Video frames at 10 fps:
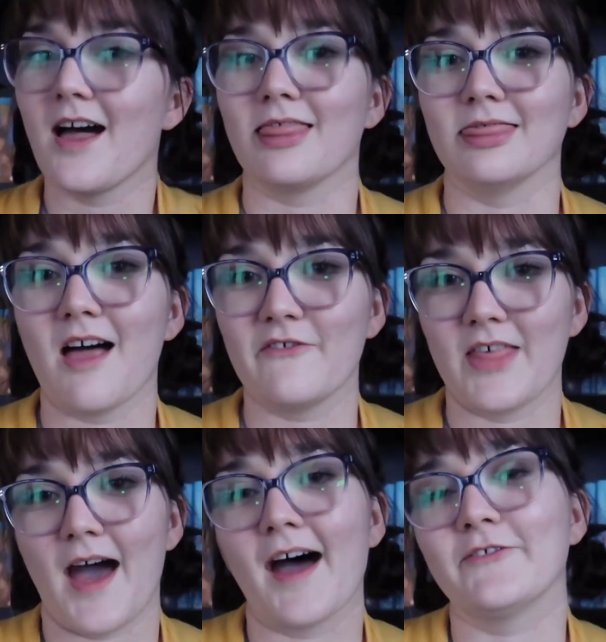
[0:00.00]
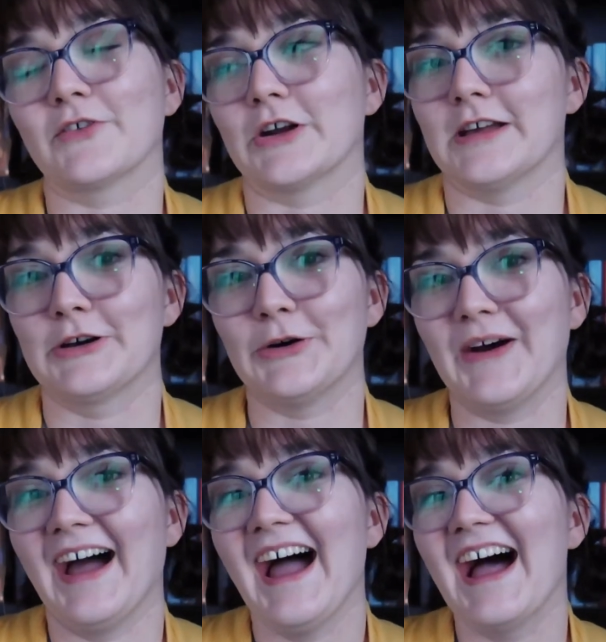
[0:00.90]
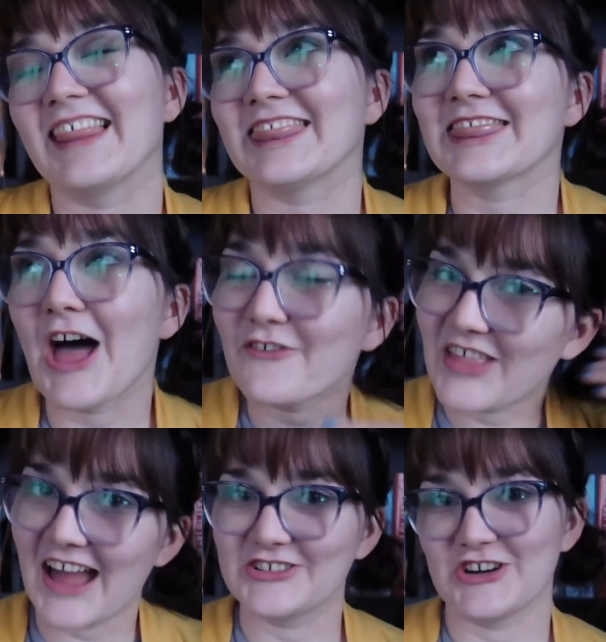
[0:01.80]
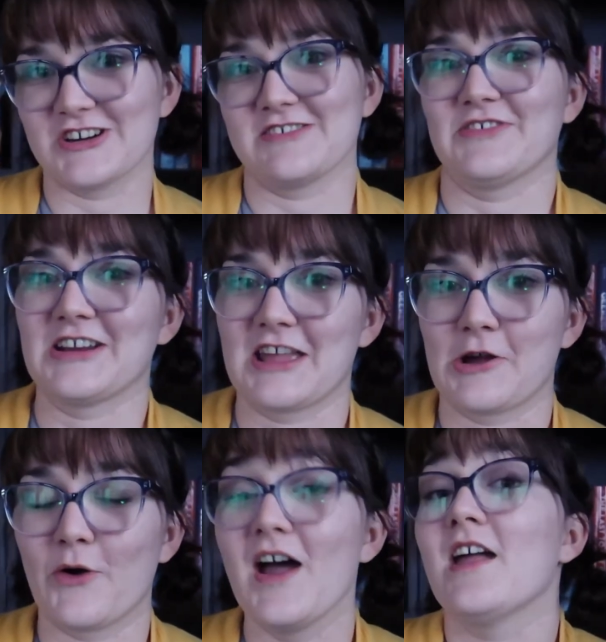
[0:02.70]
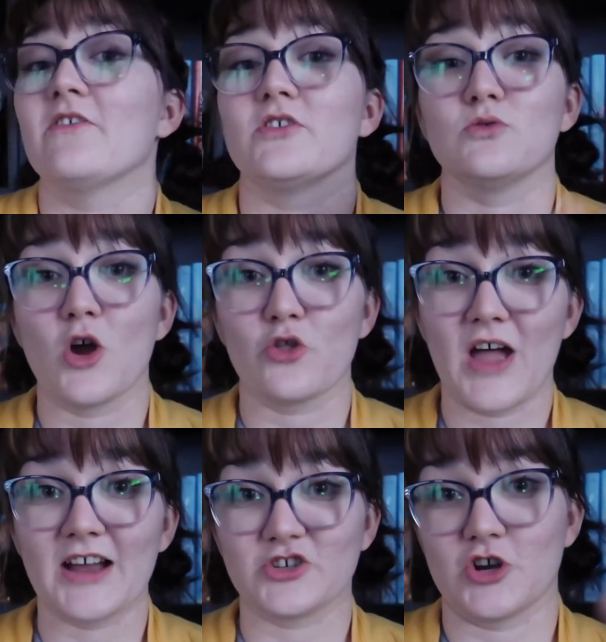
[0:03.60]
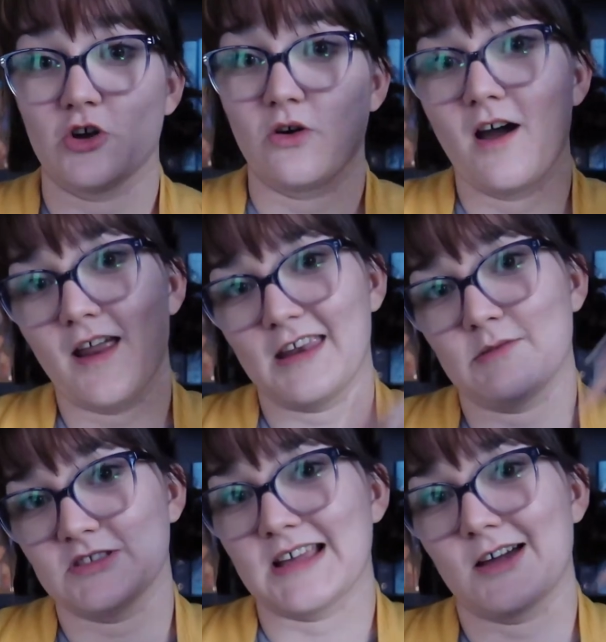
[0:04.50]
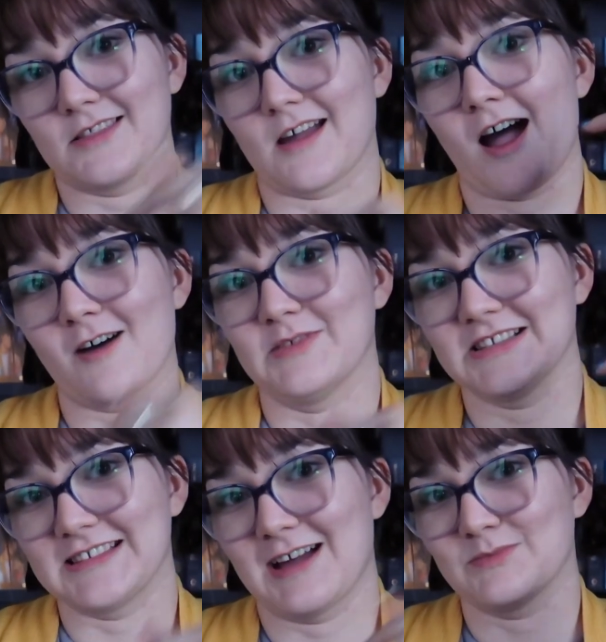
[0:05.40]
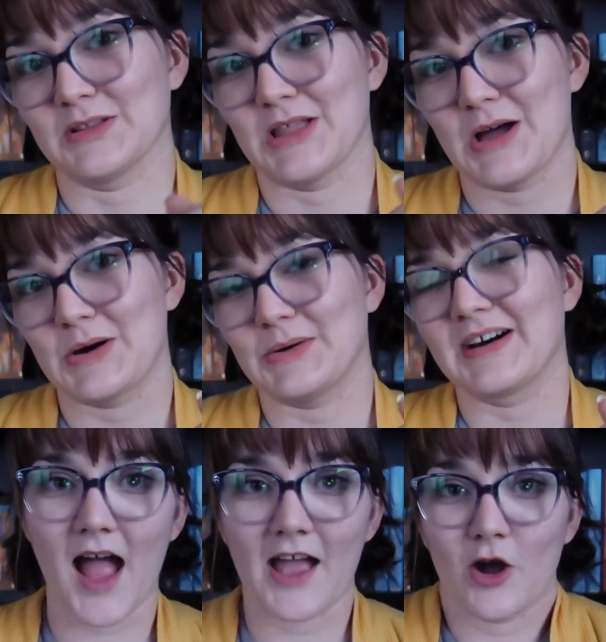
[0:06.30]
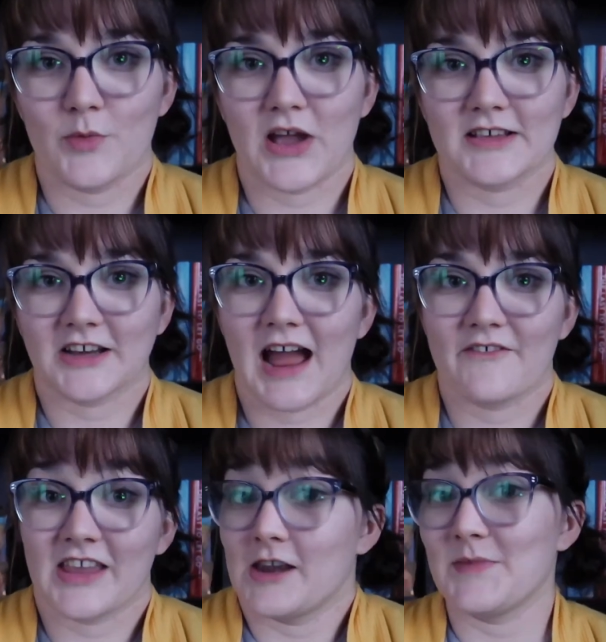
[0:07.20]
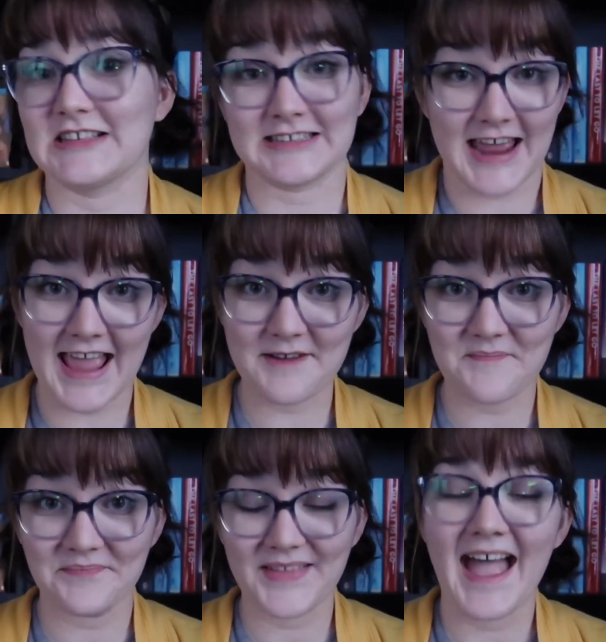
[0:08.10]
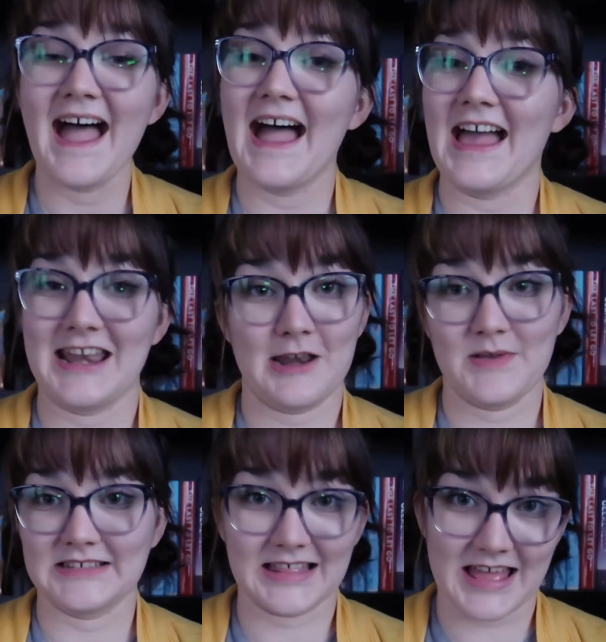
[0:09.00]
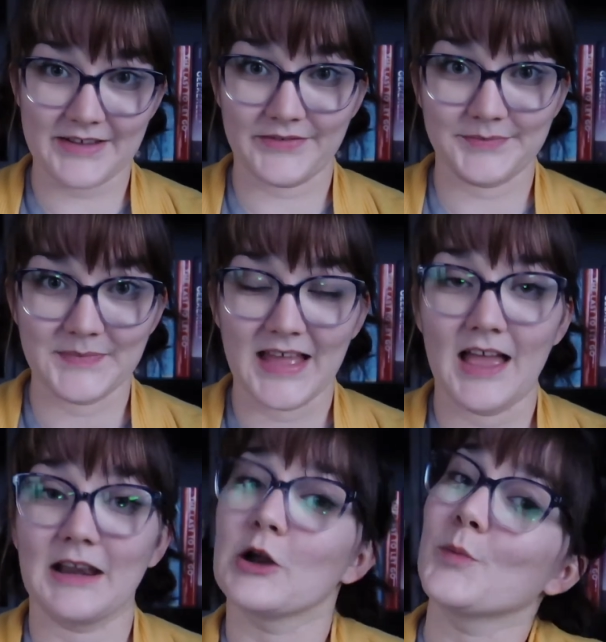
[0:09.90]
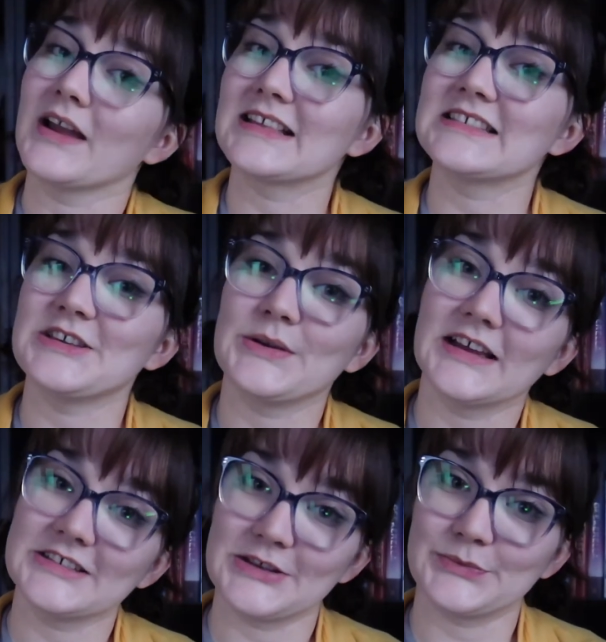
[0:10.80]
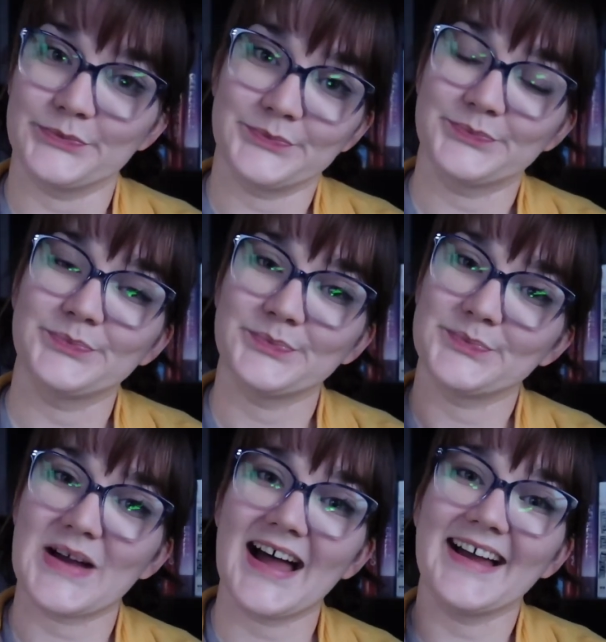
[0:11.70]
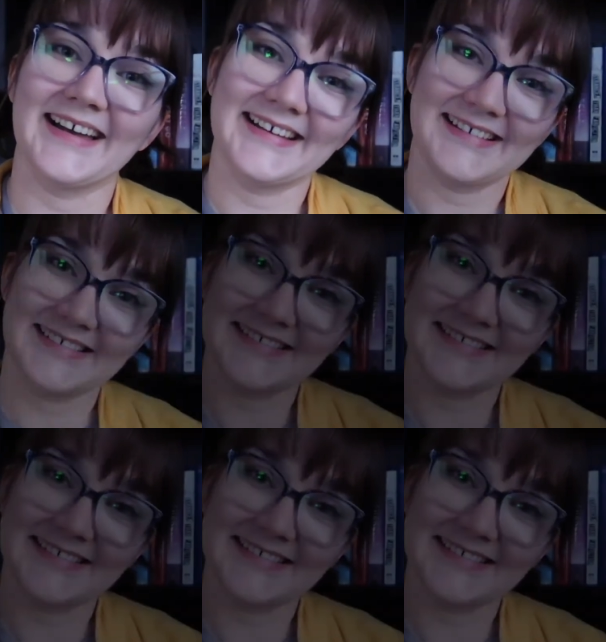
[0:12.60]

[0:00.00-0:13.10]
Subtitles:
Love that for you. Love that journey for you. If you know that show, name it down in the comments down below. I hope you guys are having an amazing day and an amazing life, and I hope I can see you guys soon. Bye.